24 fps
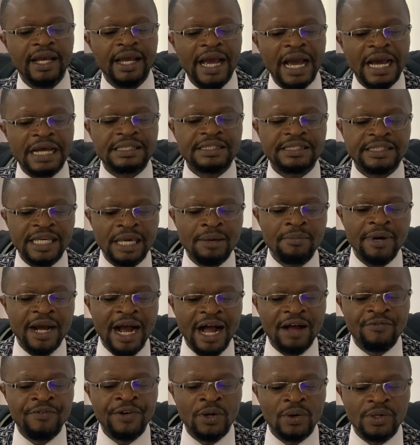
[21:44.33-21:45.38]
a team
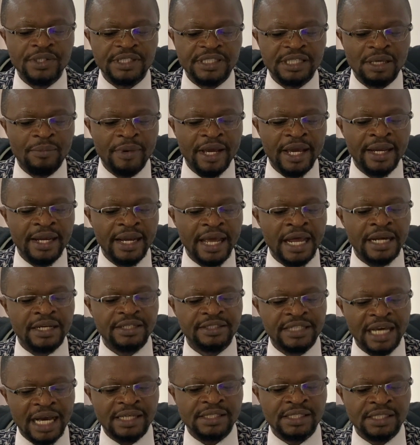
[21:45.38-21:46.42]
having Osimhen and
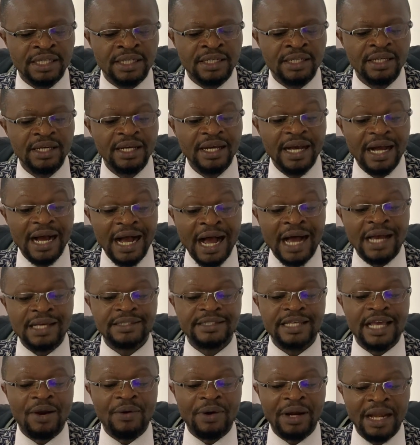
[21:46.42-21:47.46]
Jackson as
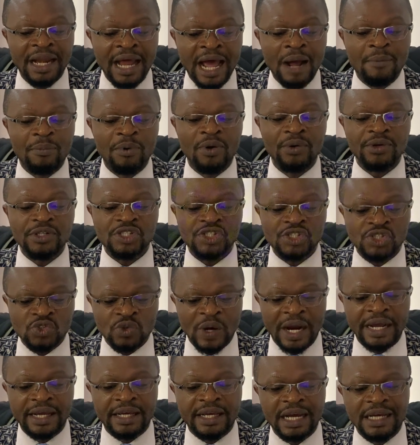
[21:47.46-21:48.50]
their reliable
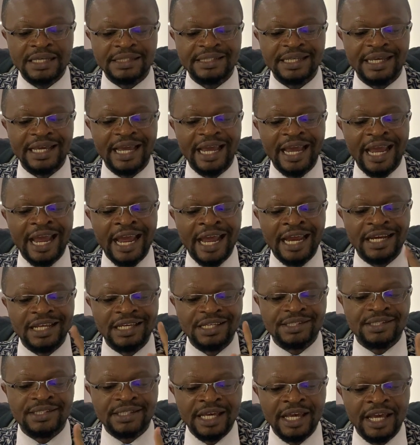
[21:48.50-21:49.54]
strikers in
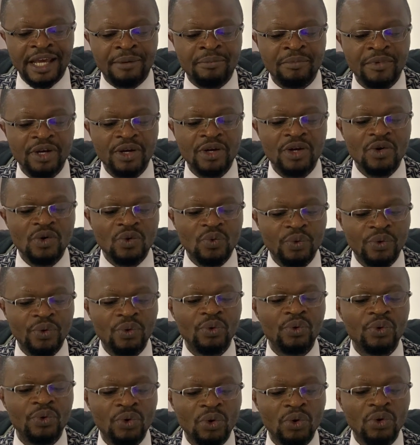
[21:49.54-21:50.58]
his team will
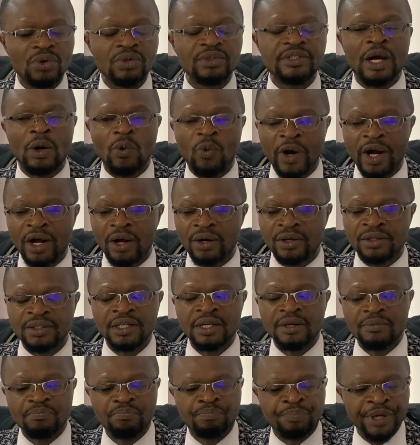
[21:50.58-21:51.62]
rule the world.
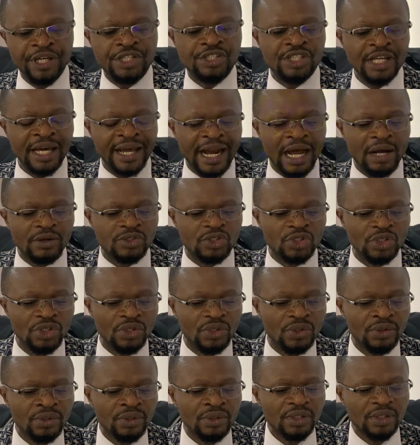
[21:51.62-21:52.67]
Big shout out to
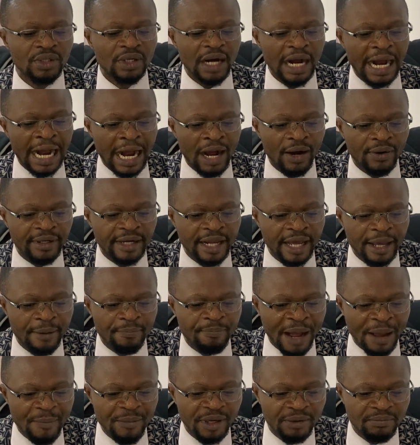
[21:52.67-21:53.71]
you out there,
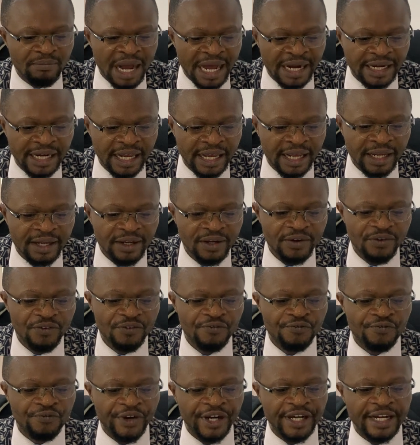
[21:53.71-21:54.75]
Bamigbade
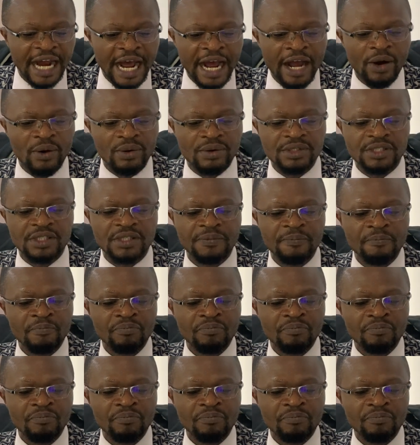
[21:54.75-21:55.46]
Fridios.